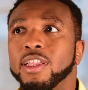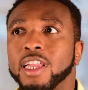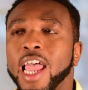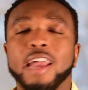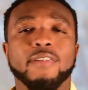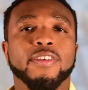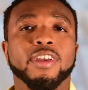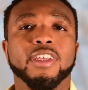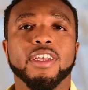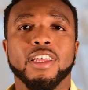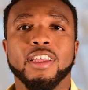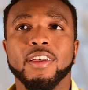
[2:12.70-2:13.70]
kind
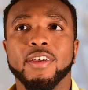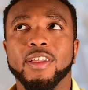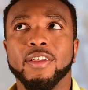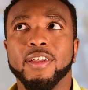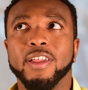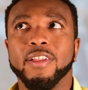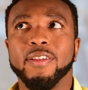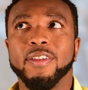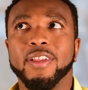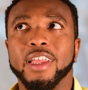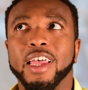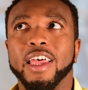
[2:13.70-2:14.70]

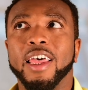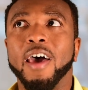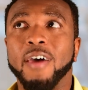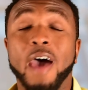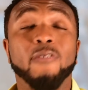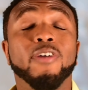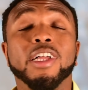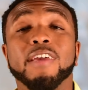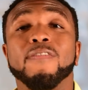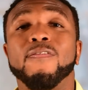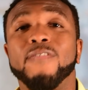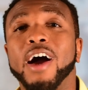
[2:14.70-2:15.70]
of, I really
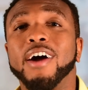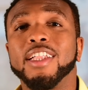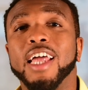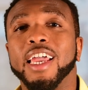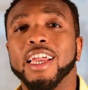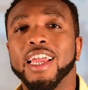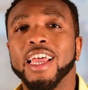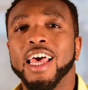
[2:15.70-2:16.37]
felt like